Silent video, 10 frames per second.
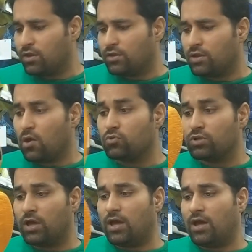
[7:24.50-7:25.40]

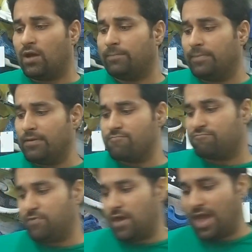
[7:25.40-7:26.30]
Now,
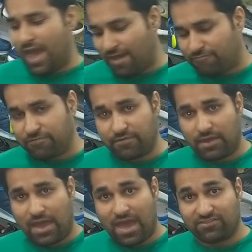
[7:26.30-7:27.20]

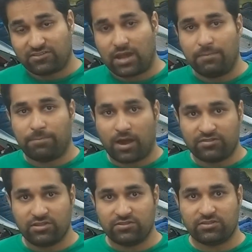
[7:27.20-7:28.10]
as time
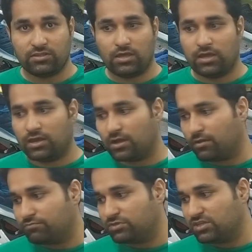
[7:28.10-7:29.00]
passes,
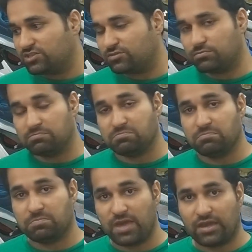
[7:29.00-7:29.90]
these
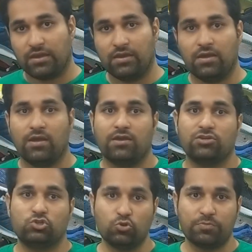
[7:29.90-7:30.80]
big
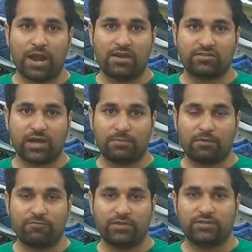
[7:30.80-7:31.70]
shoe brands come
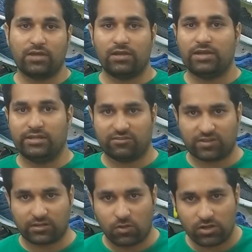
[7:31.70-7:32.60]
up with the latest
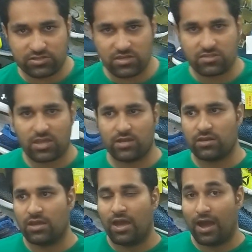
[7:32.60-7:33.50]
technologies and
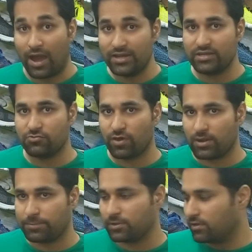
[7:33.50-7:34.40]
highly developed